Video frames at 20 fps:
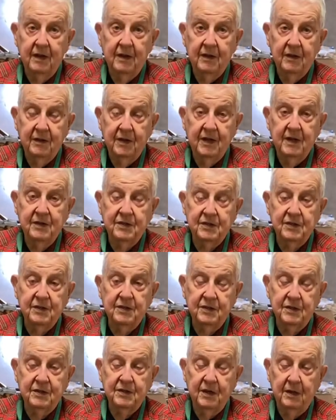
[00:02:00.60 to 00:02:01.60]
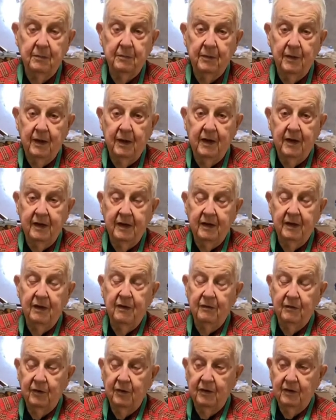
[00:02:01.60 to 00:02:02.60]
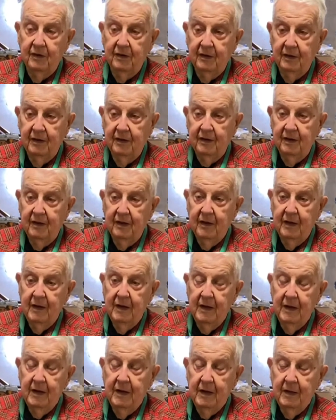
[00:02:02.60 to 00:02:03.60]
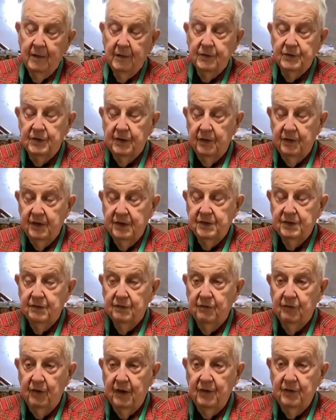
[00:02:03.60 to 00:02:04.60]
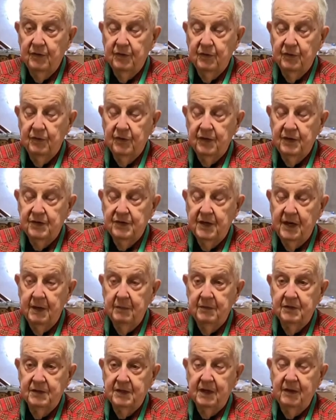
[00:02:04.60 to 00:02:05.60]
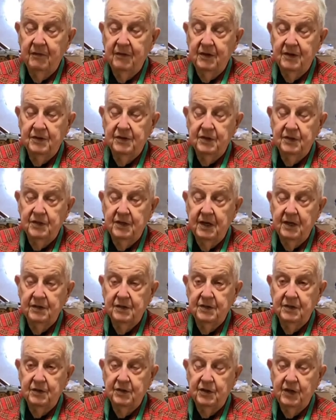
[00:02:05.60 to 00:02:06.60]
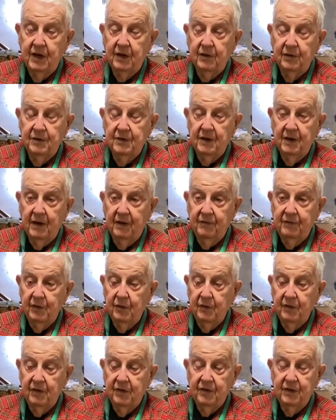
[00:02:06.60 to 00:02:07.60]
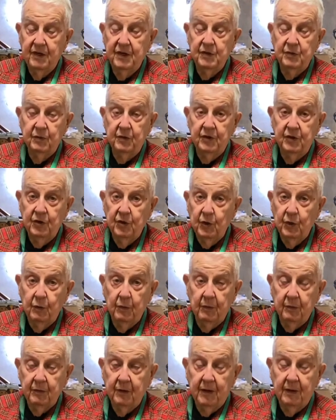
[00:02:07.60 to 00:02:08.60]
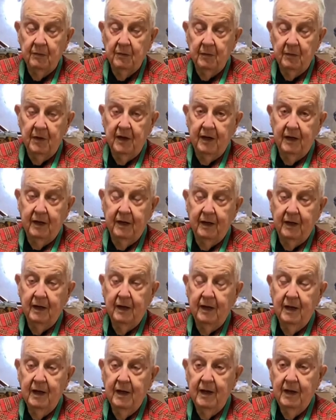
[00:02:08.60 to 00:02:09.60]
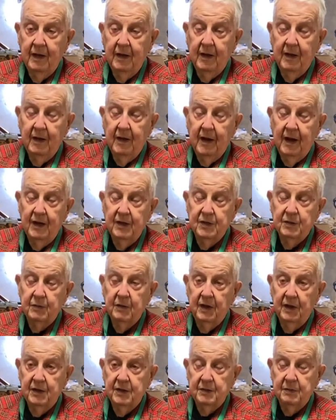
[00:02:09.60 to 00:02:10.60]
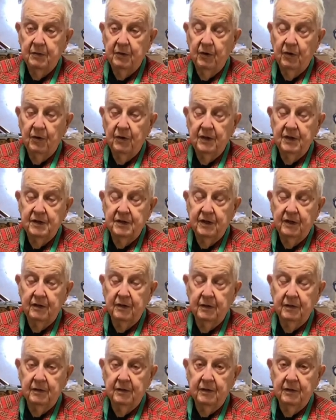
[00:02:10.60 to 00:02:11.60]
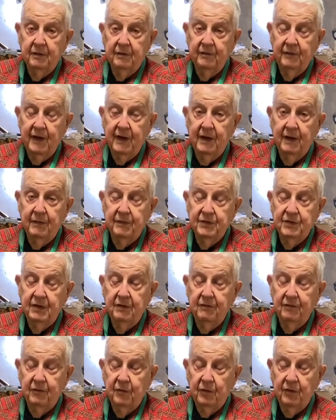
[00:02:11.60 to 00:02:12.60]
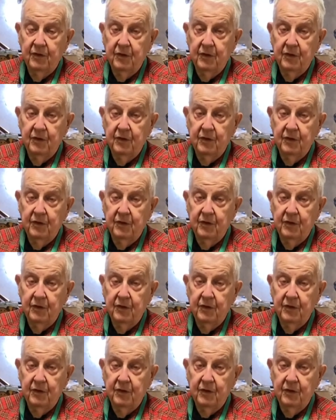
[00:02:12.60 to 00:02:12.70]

things slip by inadvertently. So this run through this time has given us a chance to check on a few of the things we knew were problematic, as well as put all these little valves in for the